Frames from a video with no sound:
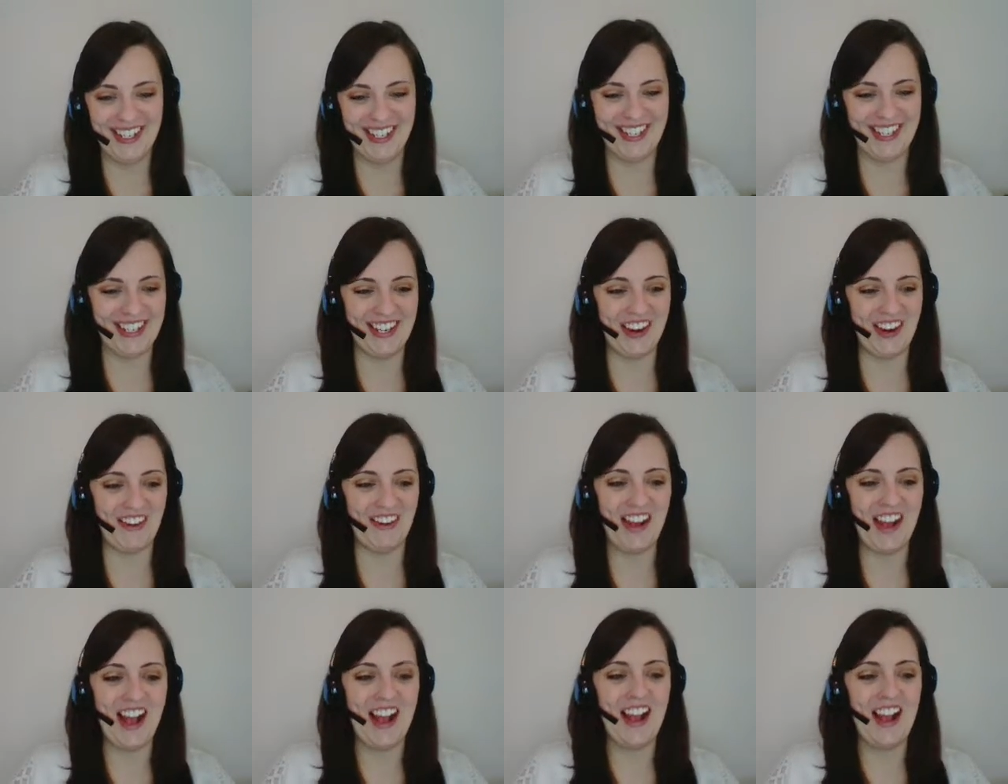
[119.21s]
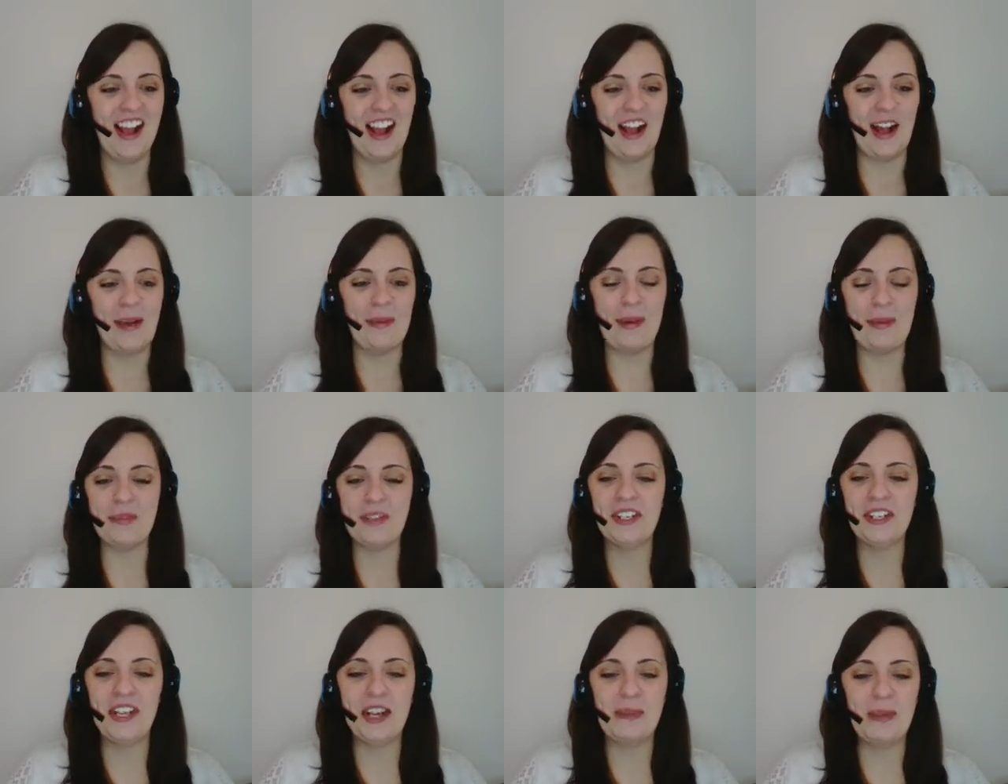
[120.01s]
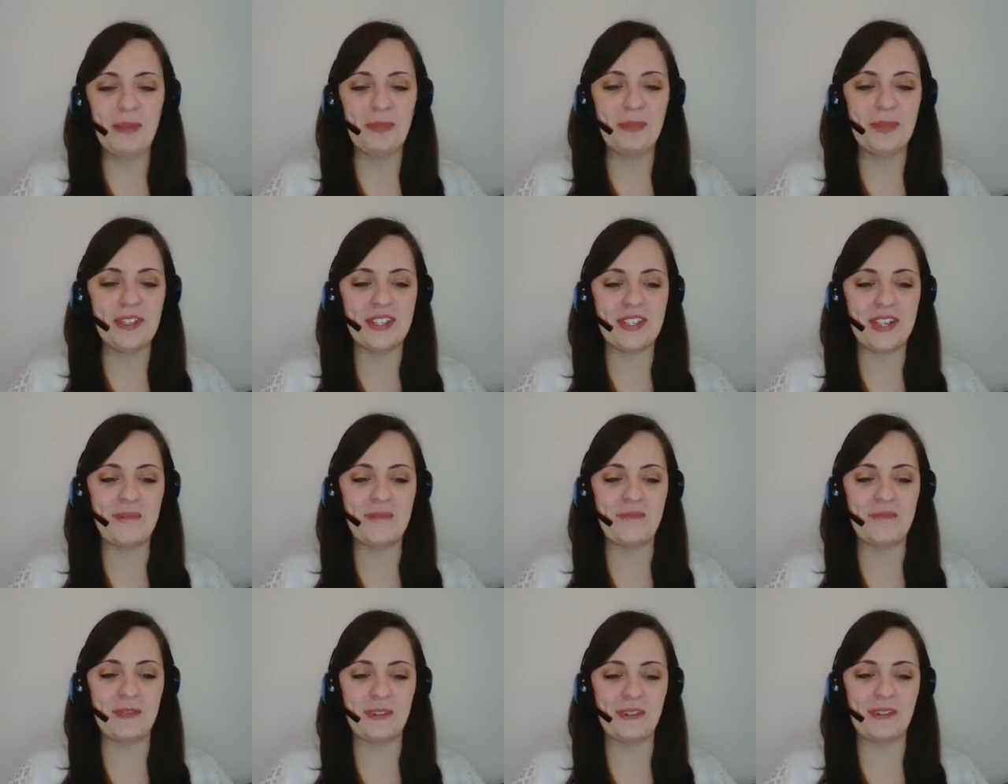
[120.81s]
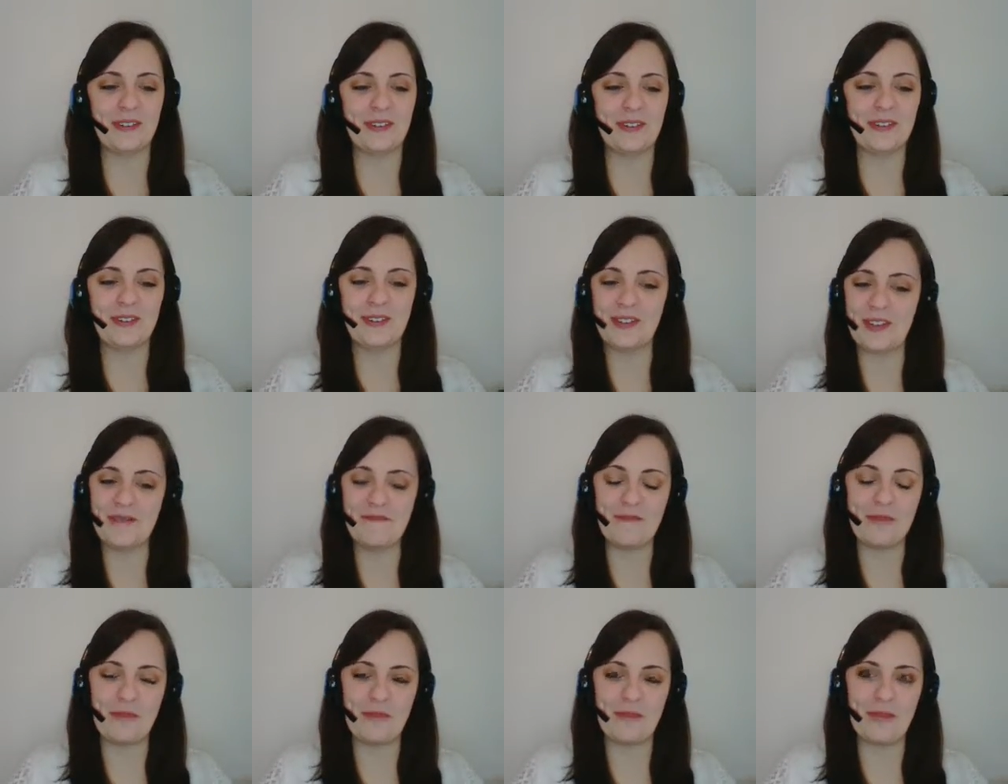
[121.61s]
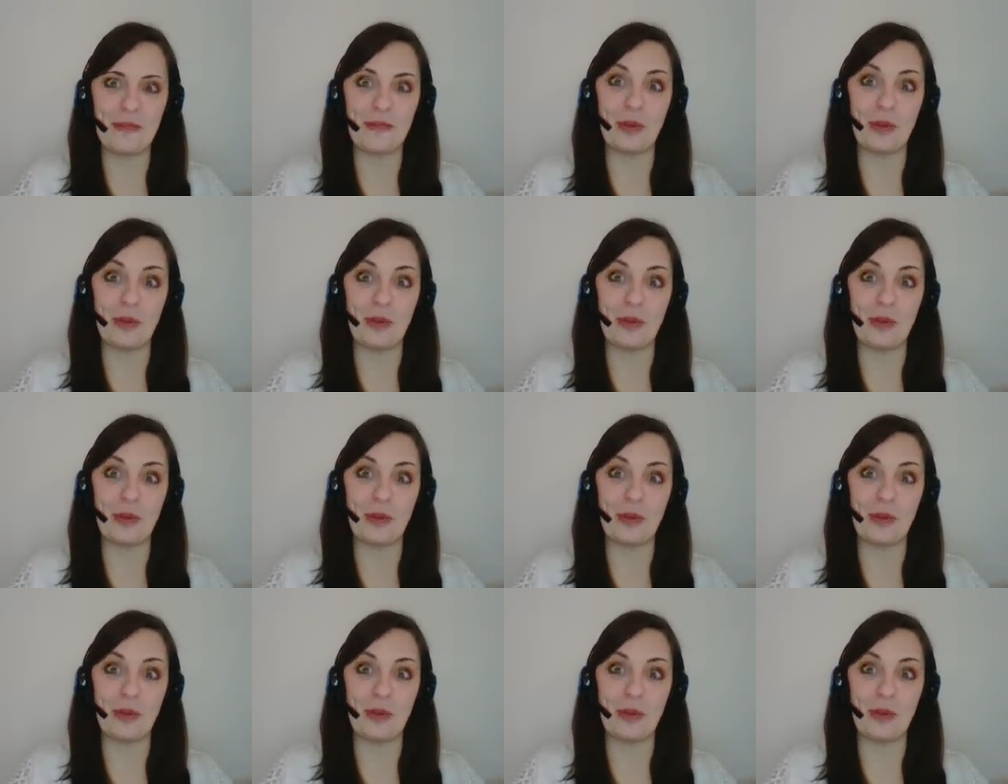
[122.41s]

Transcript: So I'm going to come up with some form